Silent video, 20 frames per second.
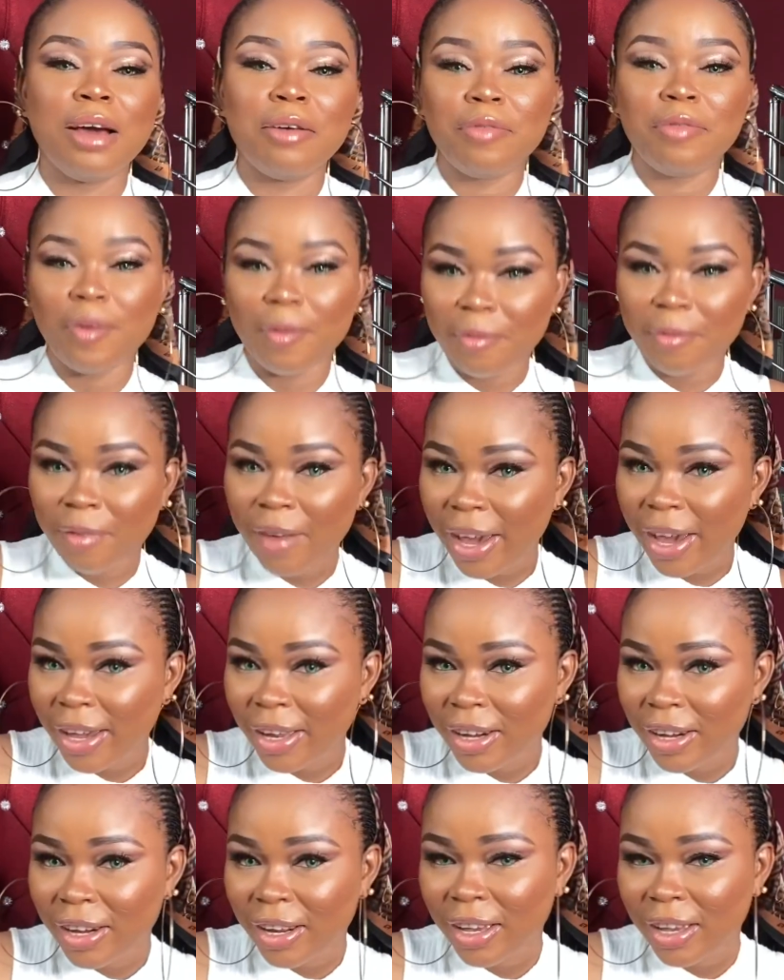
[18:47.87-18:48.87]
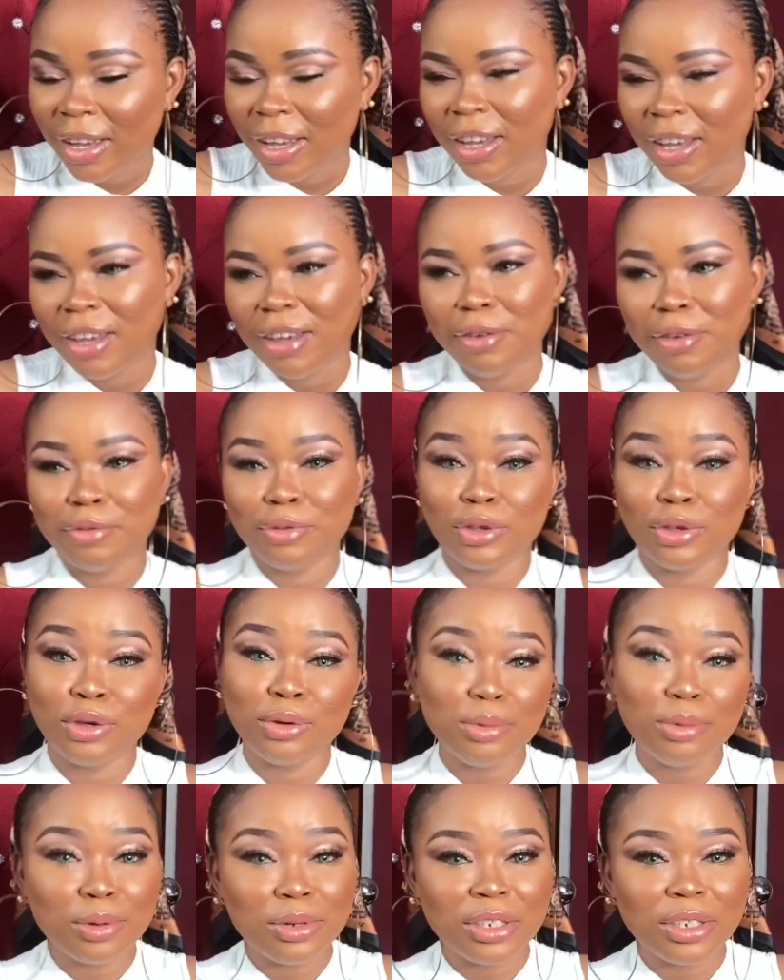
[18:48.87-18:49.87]
from Fendi,
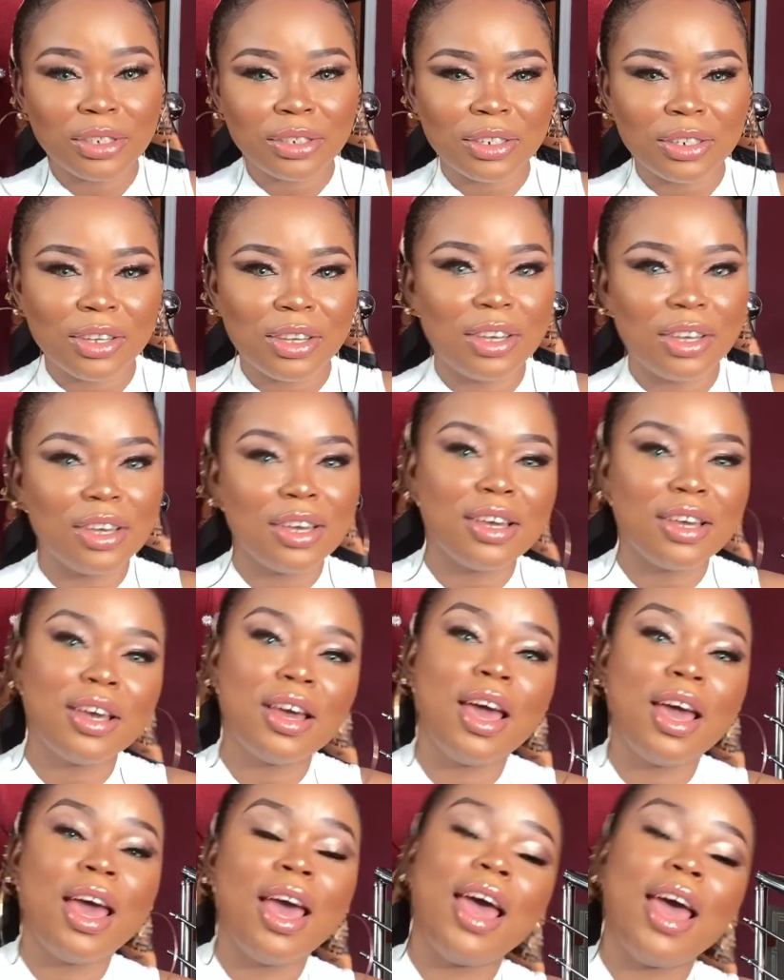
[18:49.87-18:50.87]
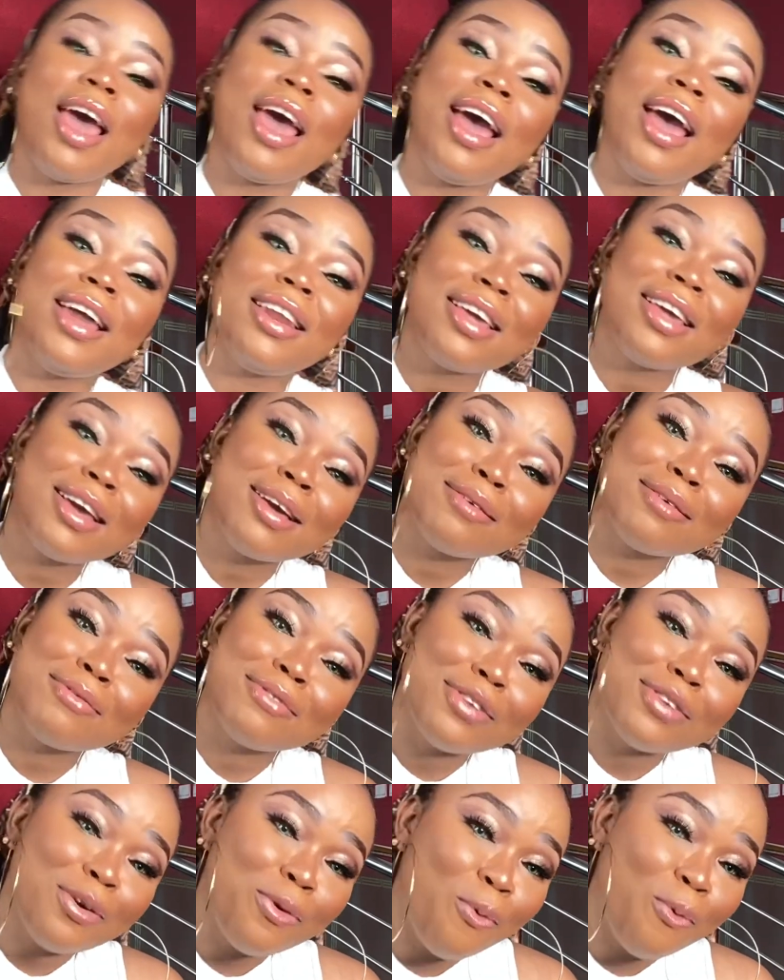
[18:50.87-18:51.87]
Gucci, any
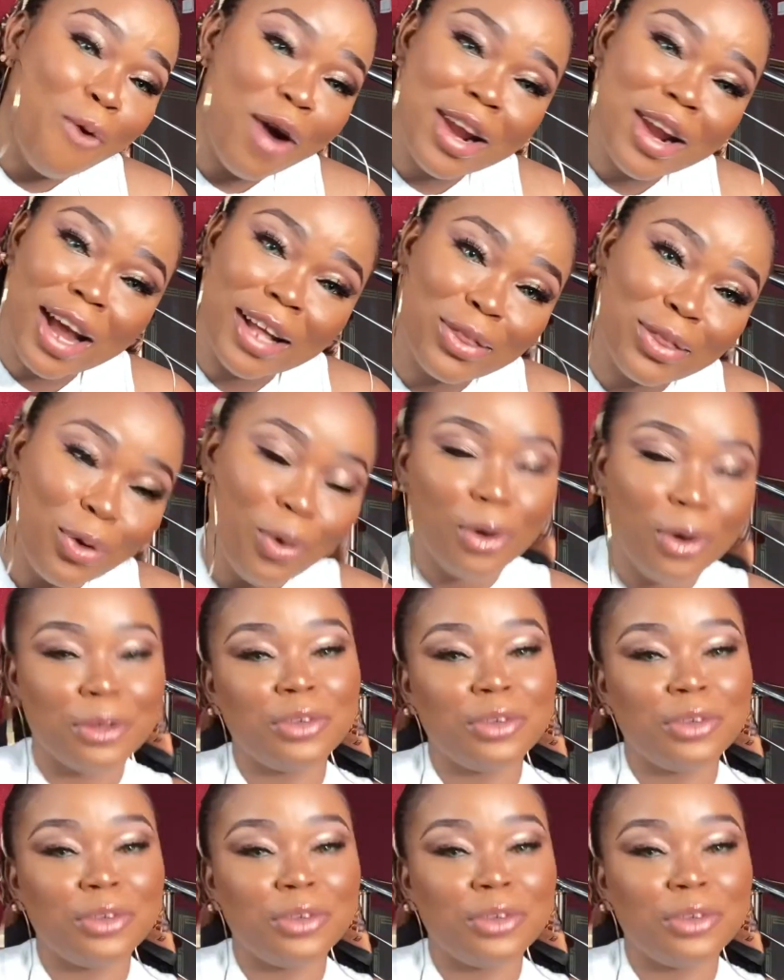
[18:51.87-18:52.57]
one at all.